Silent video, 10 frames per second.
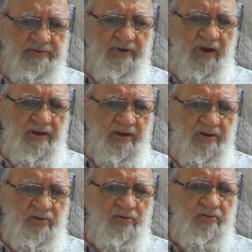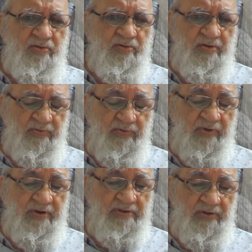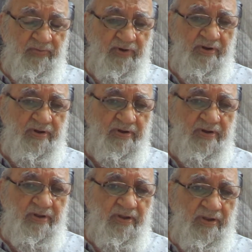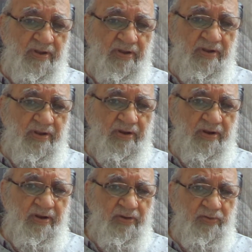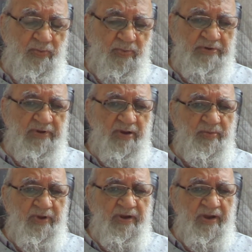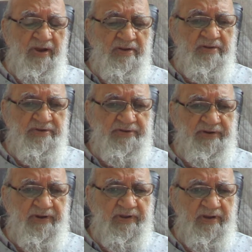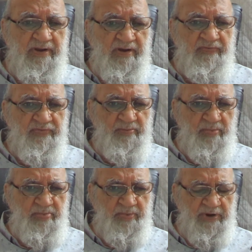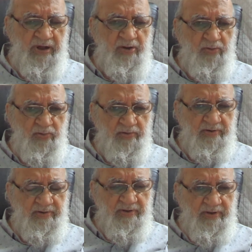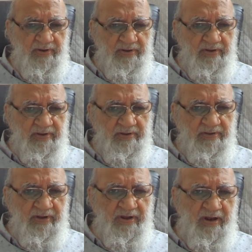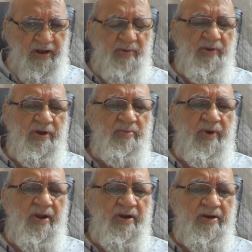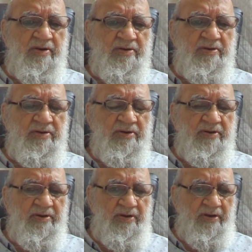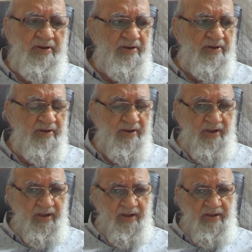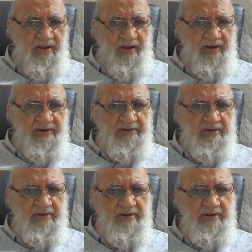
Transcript: scholar known to everyone in the world, to Punjab area in the city of Pathankot. There, Allama Iqbal arranged